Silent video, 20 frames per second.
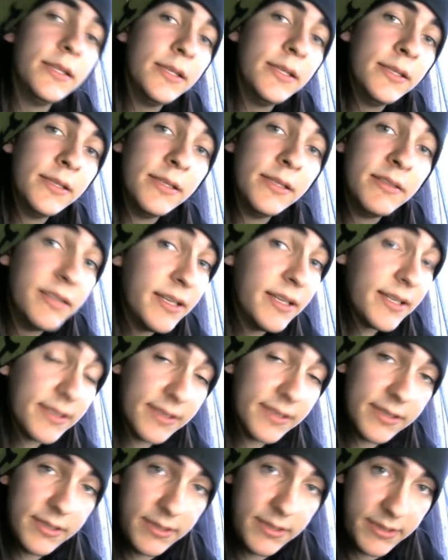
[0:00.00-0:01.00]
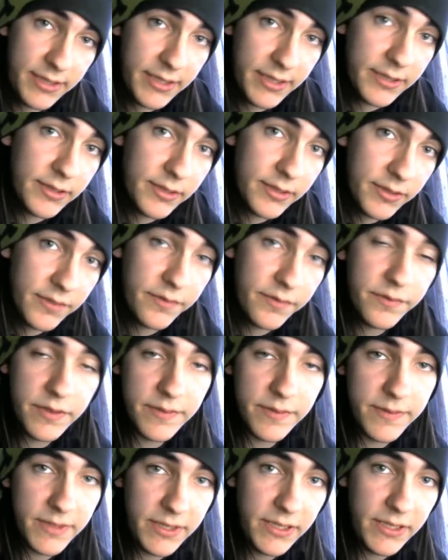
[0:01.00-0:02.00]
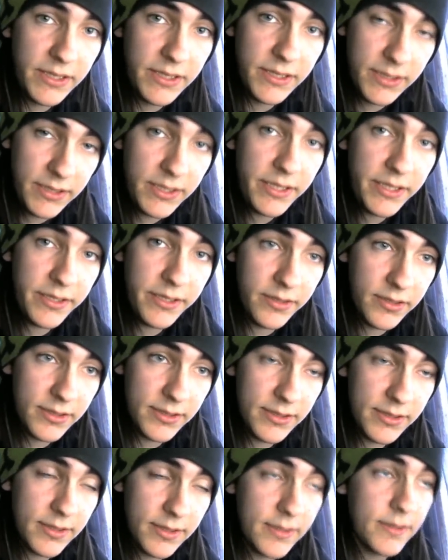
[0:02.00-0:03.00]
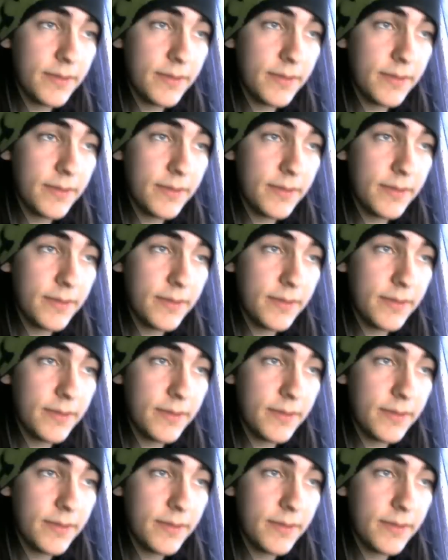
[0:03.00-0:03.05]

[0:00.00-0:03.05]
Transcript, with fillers: in the next 10 to 15 years.